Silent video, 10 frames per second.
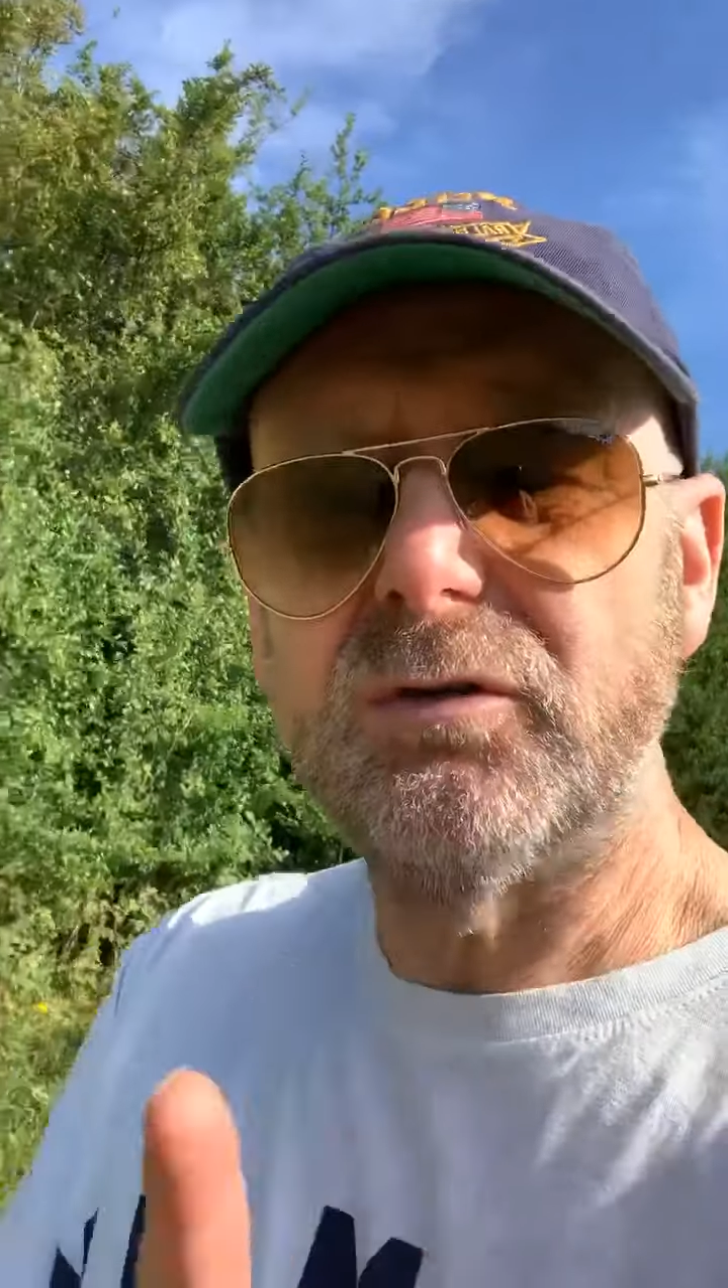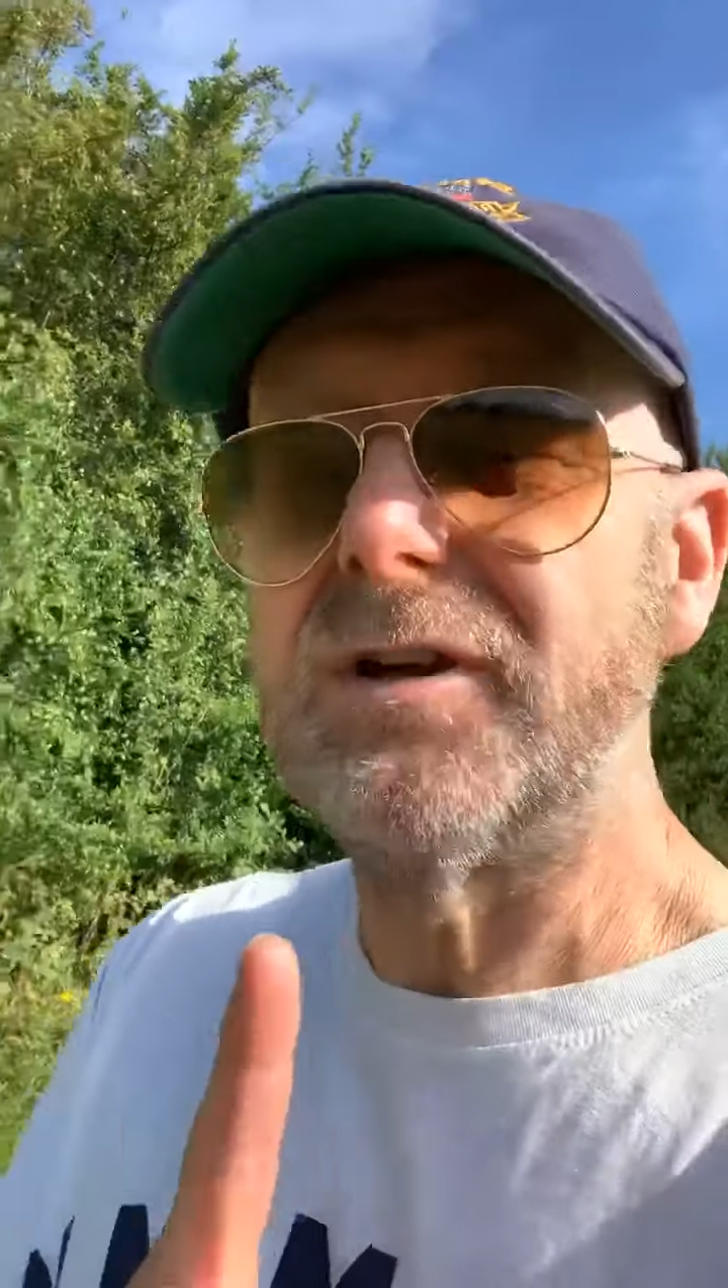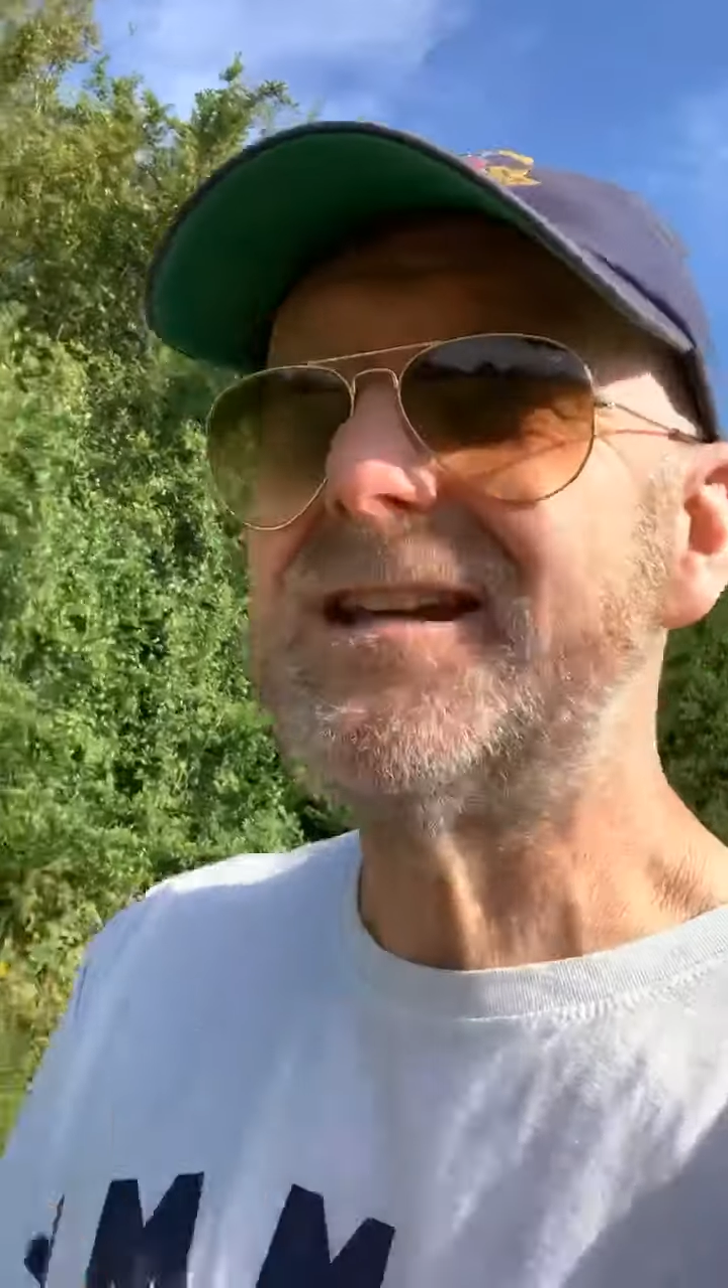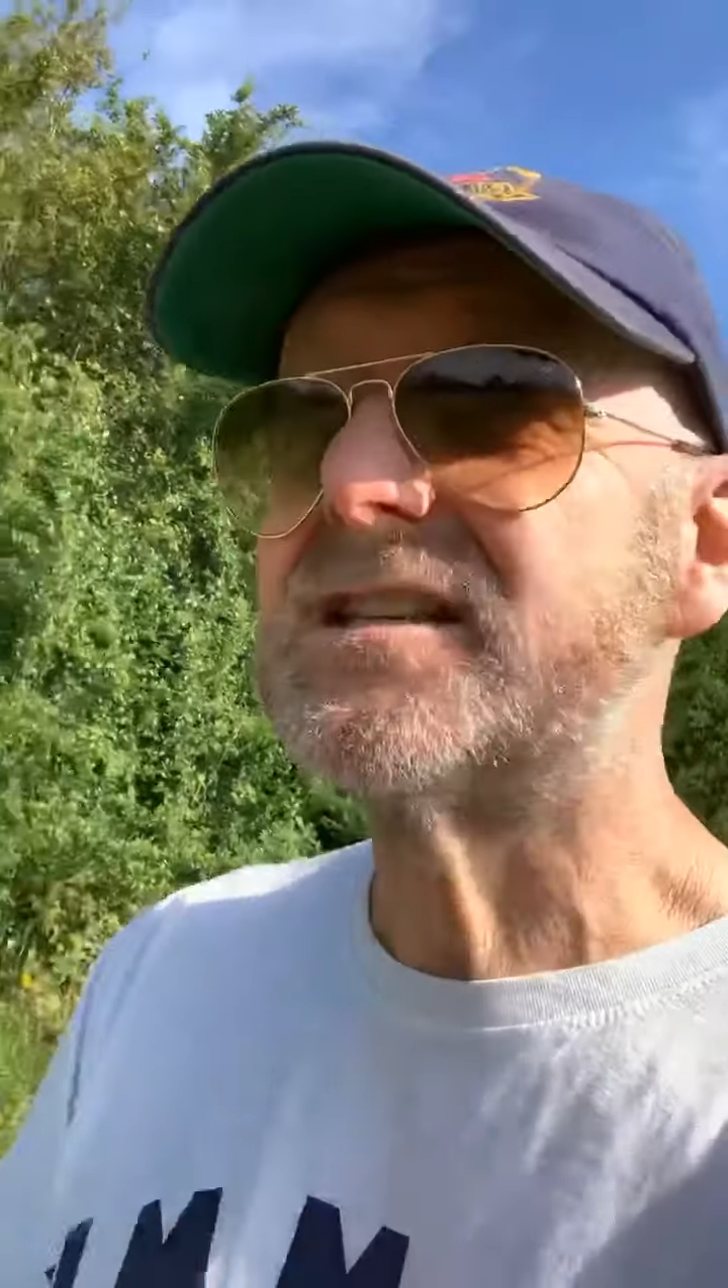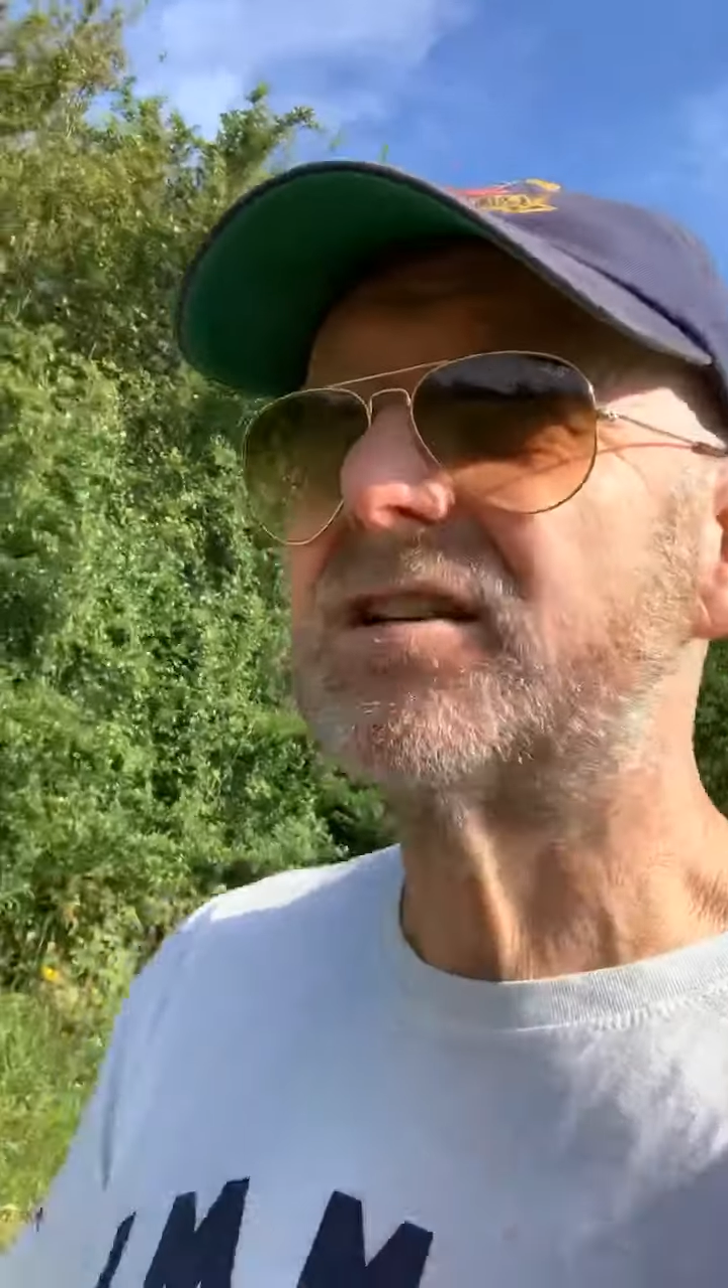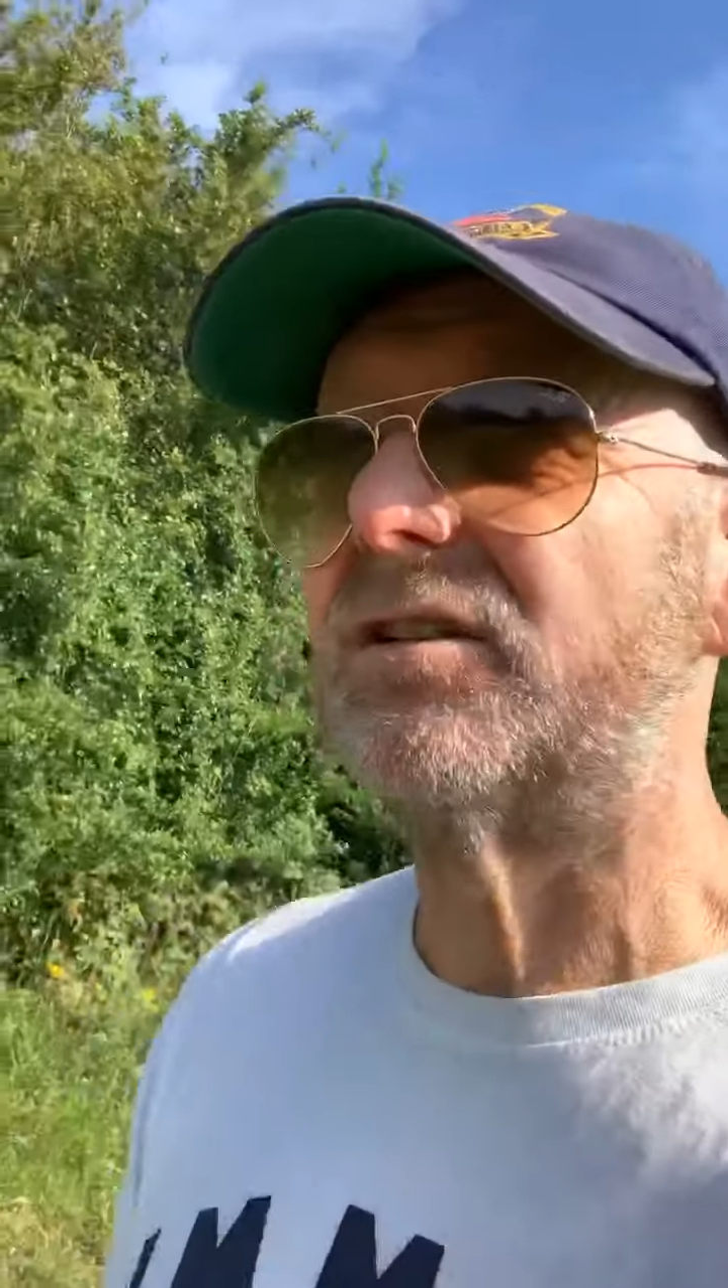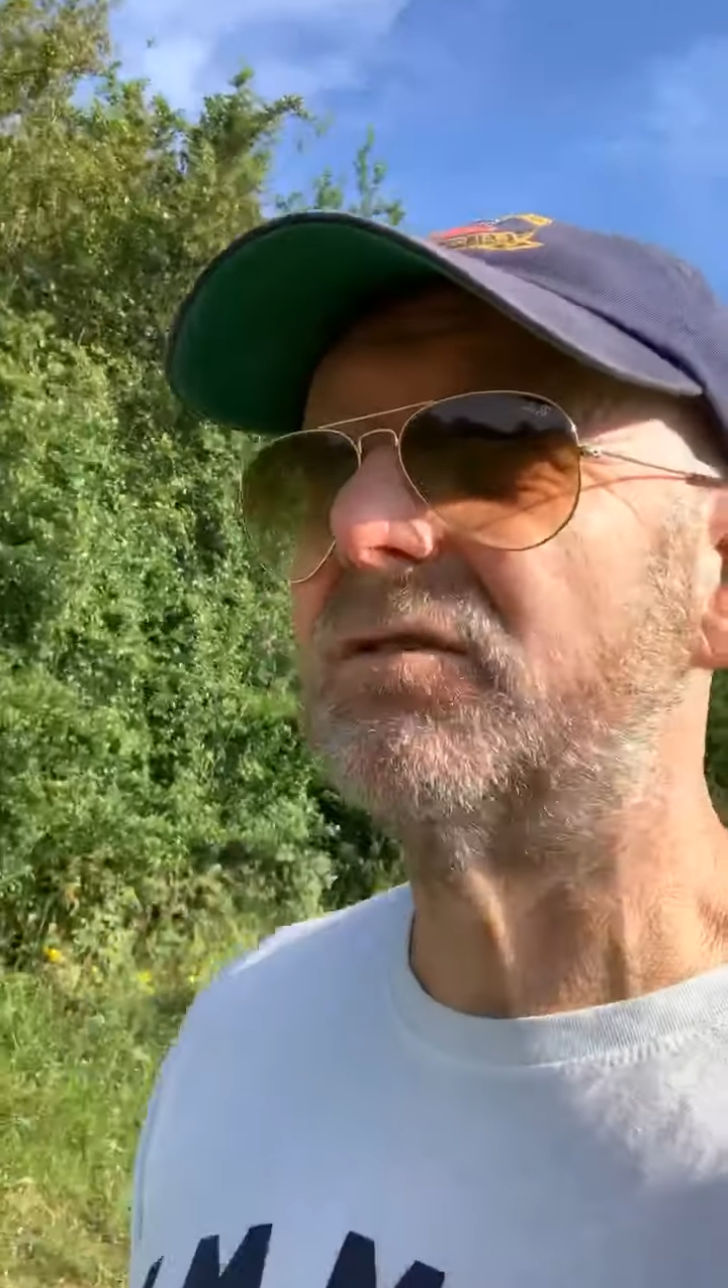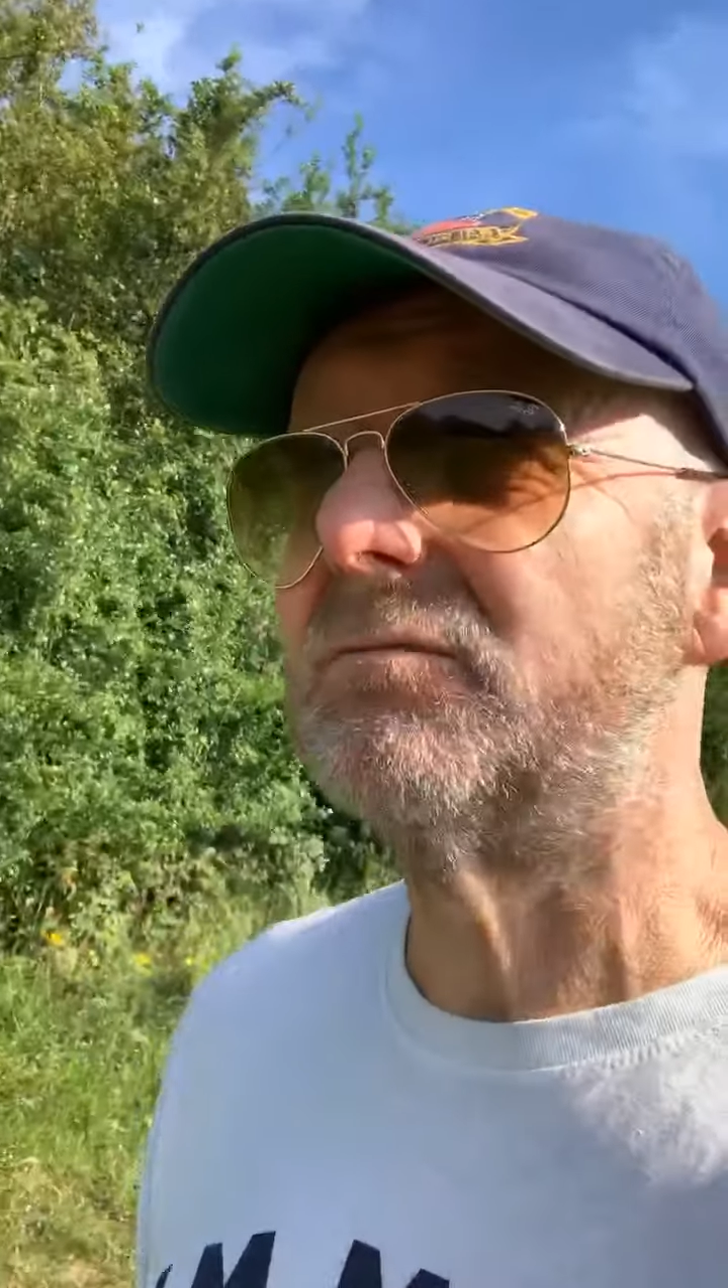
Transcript: need to